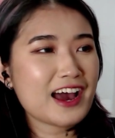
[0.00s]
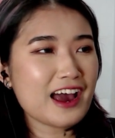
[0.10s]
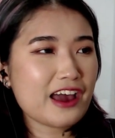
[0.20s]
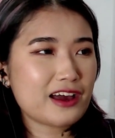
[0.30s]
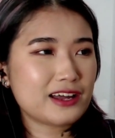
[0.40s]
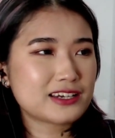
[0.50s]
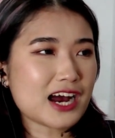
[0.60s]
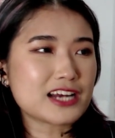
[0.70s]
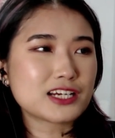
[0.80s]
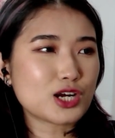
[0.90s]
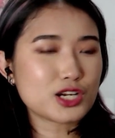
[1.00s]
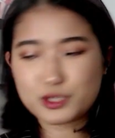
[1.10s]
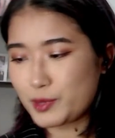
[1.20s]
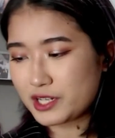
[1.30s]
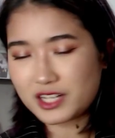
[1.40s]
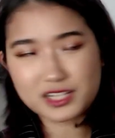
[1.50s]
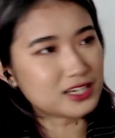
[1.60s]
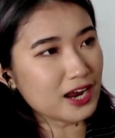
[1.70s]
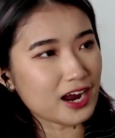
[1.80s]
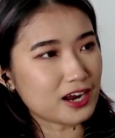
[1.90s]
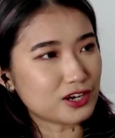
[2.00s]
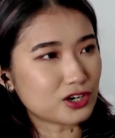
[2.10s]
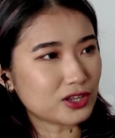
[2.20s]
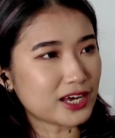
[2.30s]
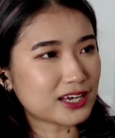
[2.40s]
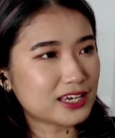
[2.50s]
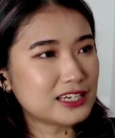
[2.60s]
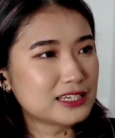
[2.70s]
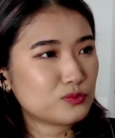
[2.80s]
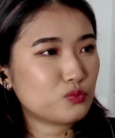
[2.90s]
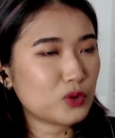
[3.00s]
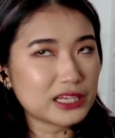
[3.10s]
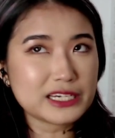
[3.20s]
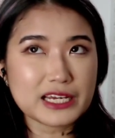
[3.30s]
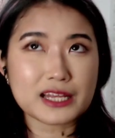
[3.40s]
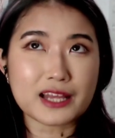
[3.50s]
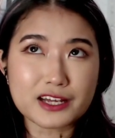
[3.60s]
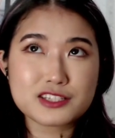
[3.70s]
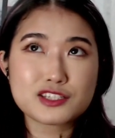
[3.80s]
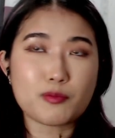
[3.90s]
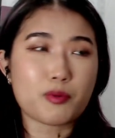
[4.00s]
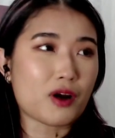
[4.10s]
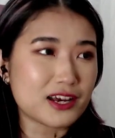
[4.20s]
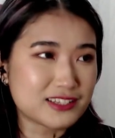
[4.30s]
And I did not expect that today, you know? Like, he really did like surprise